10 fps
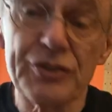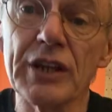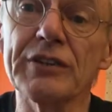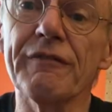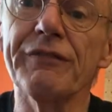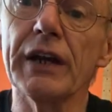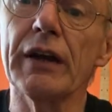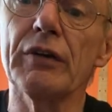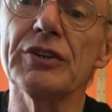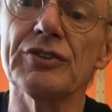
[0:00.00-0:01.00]
set a
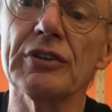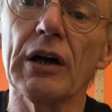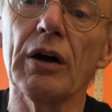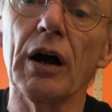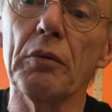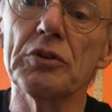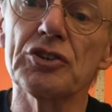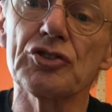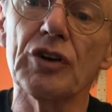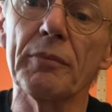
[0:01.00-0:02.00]
very slow. I would
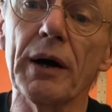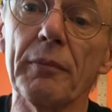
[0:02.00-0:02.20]
strum